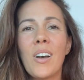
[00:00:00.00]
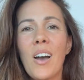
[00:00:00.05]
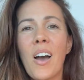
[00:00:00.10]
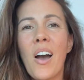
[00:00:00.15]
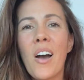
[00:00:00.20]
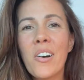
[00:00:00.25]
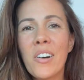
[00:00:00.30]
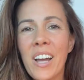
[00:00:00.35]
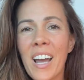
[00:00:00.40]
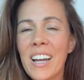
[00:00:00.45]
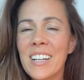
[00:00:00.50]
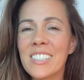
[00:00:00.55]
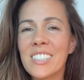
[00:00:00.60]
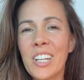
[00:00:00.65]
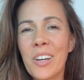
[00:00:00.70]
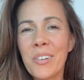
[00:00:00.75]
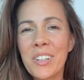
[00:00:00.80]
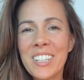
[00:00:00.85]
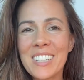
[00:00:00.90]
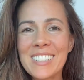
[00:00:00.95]
Okay,
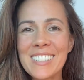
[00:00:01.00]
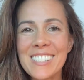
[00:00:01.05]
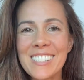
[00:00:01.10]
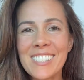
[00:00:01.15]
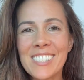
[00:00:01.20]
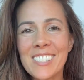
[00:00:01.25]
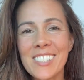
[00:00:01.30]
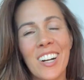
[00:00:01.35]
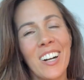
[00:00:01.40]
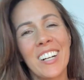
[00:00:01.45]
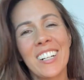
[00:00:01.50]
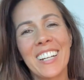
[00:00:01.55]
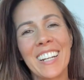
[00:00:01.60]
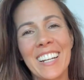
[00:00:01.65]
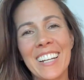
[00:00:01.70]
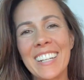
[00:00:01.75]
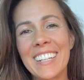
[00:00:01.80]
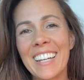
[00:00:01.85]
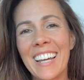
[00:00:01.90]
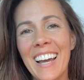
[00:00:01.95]
shall we get
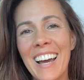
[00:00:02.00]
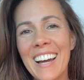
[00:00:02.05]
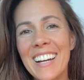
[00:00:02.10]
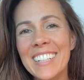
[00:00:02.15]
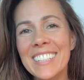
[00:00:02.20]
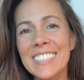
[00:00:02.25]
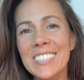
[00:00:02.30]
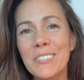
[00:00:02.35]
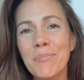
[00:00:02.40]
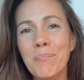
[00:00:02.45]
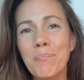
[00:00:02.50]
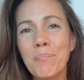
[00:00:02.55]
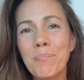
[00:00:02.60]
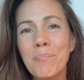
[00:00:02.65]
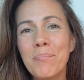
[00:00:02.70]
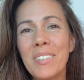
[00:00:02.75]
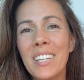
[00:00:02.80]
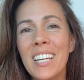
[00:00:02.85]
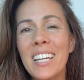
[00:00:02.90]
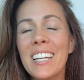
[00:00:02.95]
started?
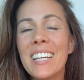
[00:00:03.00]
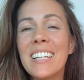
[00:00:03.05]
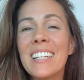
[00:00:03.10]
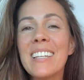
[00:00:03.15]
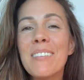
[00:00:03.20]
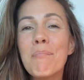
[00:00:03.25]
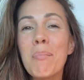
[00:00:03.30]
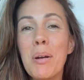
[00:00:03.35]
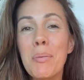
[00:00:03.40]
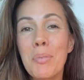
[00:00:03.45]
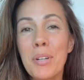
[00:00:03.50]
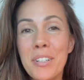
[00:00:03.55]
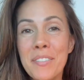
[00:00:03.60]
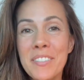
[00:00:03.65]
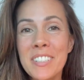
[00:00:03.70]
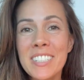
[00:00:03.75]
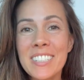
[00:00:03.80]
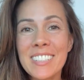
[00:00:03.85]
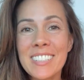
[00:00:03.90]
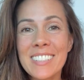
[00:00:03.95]
In my
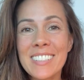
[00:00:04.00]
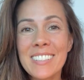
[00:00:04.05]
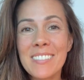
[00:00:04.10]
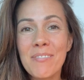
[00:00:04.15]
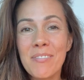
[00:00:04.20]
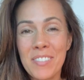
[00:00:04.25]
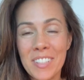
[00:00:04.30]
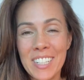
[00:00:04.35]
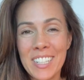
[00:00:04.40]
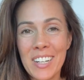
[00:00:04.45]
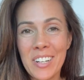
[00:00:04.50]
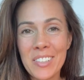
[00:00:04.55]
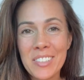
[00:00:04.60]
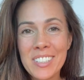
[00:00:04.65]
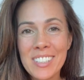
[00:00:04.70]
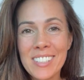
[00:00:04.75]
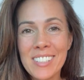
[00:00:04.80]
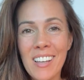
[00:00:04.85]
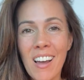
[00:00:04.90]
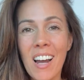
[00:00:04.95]
previous
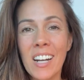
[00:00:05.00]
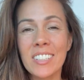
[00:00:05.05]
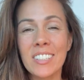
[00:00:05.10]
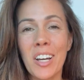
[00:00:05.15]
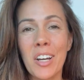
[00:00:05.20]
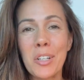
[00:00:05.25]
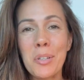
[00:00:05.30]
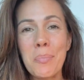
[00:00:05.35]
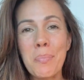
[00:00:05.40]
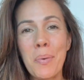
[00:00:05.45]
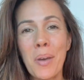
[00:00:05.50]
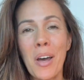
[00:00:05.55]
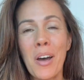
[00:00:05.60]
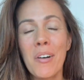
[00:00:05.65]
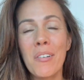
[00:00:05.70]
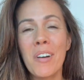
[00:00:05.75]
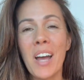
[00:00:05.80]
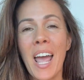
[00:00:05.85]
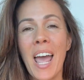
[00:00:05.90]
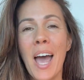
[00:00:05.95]
videos, I talked
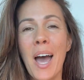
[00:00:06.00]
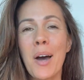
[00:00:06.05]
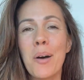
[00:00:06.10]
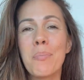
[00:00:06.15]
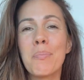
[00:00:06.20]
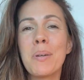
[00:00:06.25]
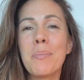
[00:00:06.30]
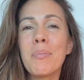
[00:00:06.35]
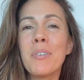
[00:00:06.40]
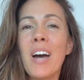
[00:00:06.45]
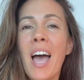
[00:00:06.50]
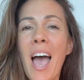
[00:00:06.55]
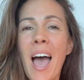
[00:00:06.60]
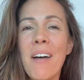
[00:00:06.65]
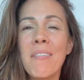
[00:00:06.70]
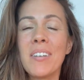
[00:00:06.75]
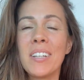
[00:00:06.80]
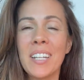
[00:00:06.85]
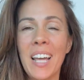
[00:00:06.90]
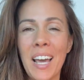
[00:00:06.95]
about how people
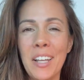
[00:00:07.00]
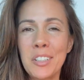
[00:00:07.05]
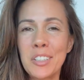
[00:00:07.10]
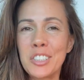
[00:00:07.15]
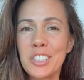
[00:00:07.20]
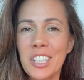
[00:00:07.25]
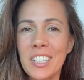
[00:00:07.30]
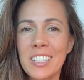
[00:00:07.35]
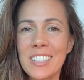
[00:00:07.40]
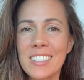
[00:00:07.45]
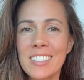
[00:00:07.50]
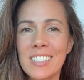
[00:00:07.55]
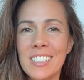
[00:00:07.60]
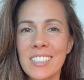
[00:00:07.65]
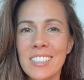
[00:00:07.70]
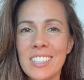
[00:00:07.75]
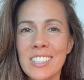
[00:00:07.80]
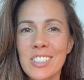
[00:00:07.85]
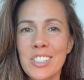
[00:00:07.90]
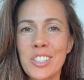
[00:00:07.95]
have an energetic
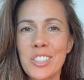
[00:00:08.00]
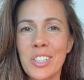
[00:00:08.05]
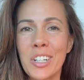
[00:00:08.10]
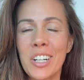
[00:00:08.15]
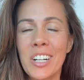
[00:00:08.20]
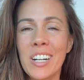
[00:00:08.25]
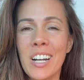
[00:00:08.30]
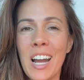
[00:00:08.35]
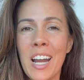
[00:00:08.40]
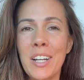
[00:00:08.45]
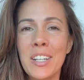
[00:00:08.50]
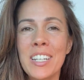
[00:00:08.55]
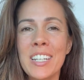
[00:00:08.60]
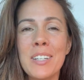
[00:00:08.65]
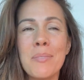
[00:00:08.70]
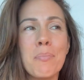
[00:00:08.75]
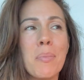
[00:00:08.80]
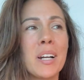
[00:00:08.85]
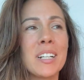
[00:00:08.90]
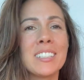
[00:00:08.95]
signature, and
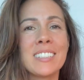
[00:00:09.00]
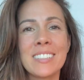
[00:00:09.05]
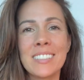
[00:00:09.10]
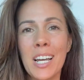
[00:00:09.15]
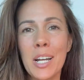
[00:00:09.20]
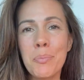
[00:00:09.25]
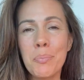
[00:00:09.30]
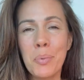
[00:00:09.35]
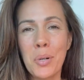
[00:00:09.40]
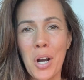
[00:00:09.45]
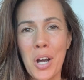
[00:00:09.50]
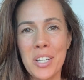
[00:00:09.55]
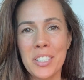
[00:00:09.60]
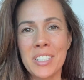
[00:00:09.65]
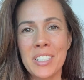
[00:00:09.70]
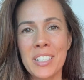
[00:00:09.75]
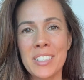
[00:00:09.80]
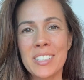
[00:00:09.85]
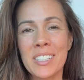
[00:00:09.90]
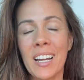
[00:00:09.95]
in my design
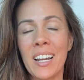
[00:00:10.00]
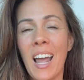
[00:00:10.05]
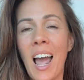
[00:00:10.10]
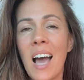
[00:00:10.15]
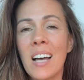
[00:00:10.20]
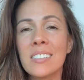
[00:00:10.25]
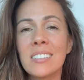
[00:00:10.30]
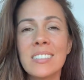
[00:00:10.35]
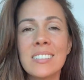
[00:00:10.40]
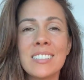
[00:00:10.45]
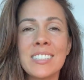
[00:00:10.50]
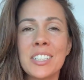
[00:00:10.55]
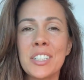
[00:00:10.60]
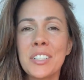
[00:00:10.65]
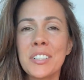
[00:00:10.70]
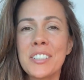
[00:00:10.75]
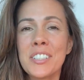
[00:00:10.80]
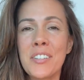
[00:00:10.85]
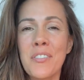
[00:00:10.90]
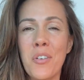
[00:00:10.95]
process, I ask a
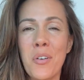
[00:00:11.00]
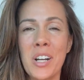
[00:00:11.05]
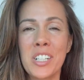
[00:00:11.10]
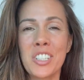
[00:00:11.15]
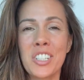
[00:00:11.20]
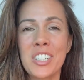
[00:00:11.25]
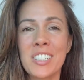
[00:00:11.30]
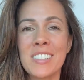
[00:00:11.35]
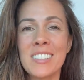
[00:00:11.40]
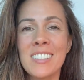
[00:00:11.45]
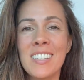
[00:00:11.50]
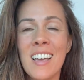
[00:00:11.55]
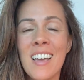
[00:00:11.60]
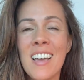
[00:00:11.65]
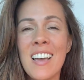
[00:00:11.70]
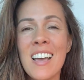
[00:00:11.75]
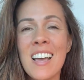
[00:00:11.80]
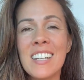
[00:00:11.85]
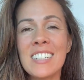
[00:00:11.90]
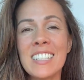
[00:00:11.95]
series of questions
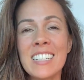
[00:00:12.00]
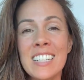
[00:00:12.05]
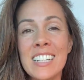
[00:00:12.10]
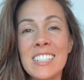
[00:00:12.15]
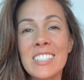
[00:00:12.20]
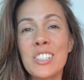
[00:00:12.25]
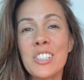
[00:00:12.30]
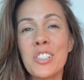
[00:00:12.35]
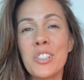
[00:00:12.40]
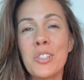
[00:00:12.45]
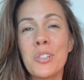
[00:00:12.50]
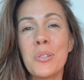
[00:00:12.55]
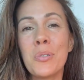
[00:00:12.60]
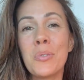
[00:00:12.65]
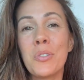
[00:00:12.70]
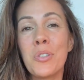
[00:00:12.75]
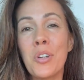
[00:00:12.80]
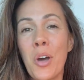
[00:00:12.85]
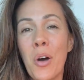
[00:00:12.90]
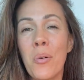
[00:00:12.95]
to get to
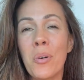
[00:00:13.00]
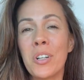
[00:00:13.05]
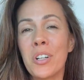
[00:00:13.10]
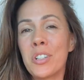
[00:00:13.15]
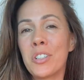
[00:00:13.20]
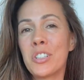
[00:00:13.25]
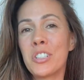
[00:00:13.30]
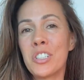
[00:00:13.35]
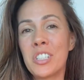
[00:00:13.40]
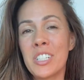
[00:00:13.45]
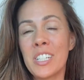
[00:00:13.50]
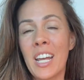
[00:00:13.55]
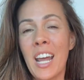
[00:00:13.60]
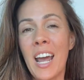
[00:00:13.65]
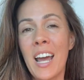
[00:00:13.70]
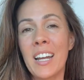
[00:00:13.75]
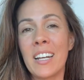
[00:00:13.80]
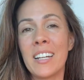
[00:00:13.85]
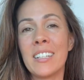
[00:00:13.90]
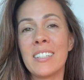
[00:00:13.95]
know and
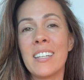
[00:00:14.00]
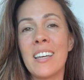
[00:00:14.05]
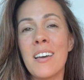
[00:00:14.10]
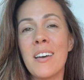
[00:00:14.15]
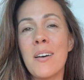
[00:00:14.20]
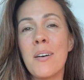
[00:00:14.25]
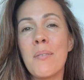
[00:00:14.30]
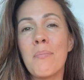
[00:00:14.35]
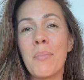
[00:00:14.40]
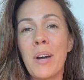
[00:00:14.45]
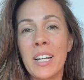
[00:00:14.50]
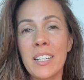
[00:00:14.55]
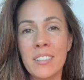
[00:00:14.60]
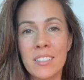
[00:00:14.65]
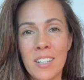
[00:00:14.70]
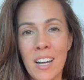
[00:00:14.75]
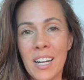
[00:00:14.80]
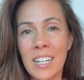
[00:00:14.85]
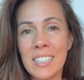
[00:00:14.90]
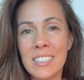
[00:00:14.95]
understand my
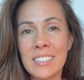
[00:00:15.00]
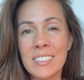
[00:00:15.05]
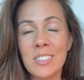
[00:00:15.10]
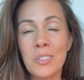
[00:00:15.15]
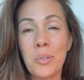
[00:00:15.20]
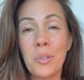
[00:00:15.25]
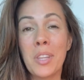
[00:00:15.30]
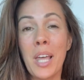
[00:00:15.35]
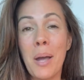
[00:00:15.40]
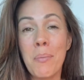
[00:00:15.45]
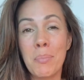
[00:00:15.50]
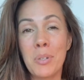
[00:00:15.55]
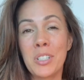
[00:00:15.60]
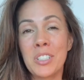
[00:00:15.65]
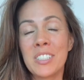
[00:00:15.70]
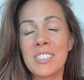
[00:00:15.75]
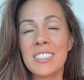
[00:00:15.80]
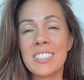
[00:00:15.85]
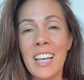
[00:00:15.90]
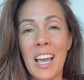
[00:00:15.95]
clients or that
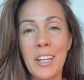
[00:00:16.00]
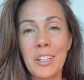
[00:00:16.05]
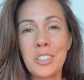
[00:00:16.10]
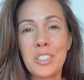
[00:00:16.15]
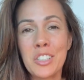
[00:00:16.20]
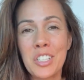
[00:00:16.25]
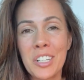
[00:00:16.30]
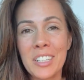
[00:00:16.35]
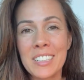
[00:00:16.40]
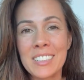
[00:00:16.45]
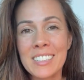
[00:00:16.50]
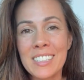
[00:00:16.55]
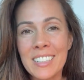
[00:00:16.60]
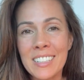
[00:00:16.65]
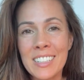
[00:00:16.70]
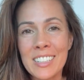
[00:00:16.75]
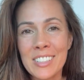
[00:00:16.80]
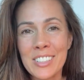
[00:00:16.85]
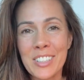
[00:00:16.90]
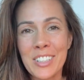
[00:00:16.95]
person's energetic
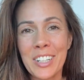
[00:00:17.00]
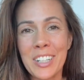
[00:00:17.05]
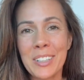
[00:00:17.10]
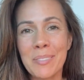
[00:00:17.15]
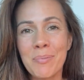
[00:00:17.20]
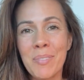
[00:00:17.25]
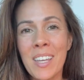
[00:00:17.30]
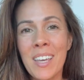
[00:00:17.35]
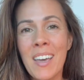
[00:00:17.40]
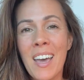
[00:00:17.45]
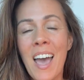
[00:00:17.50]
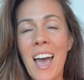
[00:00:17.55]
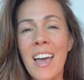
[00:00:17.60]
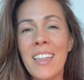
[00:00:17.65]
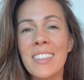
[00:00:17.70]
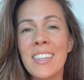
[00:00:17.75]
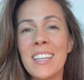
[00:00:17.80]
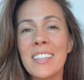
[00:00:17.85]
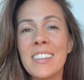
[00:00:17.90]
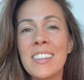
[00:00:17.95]
signature.
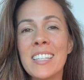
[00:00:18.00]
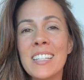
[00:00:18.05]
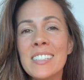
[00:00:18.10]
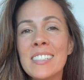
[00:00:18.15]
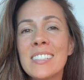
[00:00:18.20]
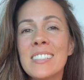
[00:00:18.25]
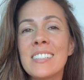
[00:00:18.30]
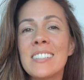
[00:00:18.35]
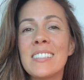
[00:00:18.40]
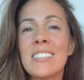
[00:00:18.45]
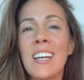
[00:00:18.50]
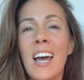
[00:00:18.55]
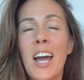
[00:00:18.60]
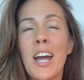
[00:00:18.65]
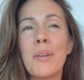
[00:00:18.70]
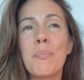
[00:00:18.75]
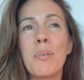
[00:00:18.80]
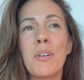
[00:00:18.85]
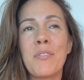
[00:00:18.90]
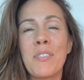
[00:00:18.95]
And then this
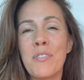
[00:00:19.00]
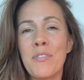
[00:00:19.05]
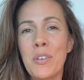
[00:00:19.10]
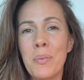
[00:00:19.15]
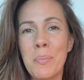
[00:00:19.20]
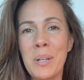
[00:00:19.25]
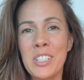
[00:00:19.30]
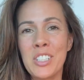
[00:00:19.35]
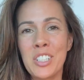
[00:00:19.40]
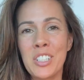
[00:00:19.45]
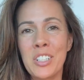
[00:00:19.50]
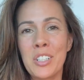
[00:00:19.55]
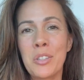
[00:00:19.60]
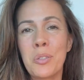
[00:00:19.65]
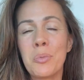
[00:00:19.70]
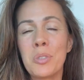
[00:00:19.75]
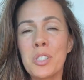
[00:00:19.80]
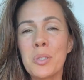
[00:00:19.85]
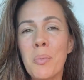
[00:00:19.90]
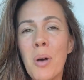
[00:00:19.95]
type of information and the
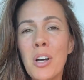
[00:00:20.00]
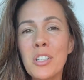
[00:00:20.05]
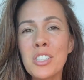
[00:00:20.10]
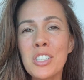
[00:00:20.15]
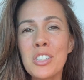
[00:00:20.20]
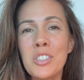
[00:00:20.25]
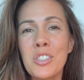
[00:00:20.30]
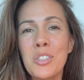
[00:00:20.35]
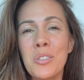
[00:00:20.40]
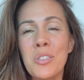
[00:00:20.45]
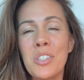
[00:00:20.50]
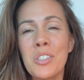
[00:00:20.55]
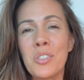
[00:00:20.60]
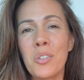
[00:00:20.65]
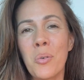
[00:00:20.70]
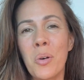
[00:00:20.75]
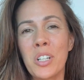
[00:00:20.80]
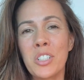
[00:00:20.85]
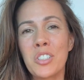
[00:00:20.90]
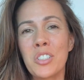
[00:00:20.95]
responses to these
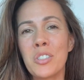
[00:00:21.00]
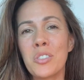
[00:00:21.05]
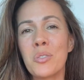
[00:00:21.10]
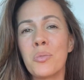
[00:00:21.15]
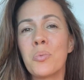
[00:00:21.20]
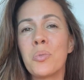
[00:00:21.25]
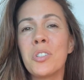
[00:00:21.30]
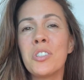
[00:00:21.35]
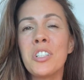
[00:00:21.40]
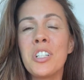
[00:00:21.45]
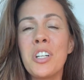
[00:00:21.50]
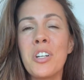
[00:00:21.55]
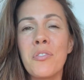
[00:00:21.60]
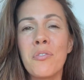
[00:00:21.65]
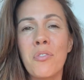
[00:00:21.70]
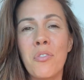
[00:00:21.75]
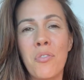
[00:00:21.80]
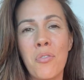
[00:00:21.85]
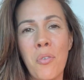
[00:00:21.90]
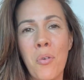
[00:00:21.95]
questions really
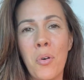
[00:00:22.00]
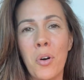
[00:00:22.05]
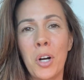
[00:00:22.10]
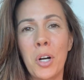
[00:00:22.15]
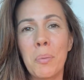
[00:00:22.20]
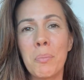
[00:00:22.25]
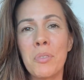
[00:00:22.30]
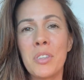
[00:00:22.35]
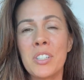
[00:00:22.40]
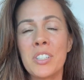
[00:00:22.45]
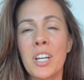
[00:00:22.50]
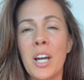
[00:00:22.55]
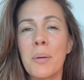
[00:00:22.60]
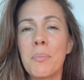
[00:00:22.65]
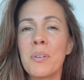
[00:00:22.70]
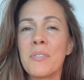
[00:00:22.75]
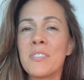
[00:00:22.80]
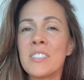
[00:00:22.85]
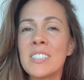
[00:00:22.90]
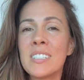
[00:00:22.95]
inform the
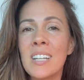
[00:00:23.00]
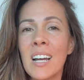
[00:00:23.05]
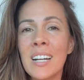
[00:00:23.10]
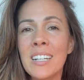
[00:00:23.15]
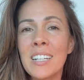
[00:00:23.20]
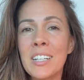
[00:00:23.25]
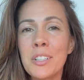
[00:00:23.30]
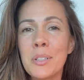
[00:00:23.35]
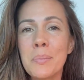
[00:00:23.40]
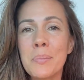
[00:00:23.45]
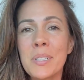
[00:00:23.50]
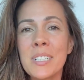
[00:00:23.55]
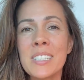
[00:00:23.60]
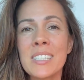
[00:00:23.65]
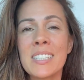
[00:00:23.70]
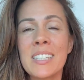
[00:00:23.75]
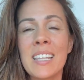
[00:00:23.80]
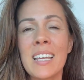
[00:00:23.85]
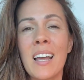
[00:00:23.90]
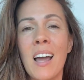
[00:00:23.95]
type of design
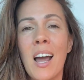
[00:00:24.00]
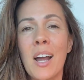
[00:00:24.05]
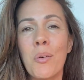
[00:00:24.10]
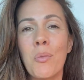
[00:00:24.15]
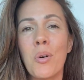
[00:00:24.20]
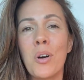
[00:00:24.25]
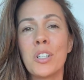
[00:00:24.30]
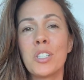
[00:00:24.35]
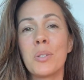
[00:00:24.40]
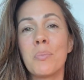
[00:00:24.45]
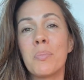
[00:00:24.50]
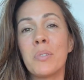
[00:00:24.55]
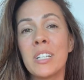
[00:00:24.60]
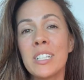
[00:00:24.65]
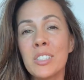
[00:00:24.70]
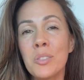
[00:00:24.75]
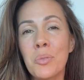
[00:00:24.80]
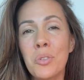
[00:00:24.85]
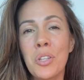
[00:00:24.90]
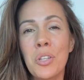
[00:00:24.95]
elements that I want to
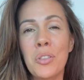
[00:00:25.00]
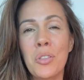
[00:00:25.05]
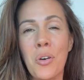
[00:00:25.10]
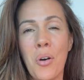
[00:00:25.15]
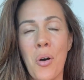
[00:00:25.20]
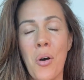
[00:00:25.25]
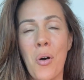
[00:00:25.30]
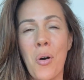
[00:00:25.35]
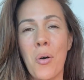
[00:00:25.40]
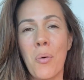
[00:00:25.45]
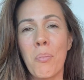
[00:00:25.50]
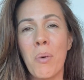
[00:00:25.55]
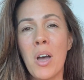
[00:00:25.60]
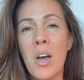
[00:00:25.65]
place within the home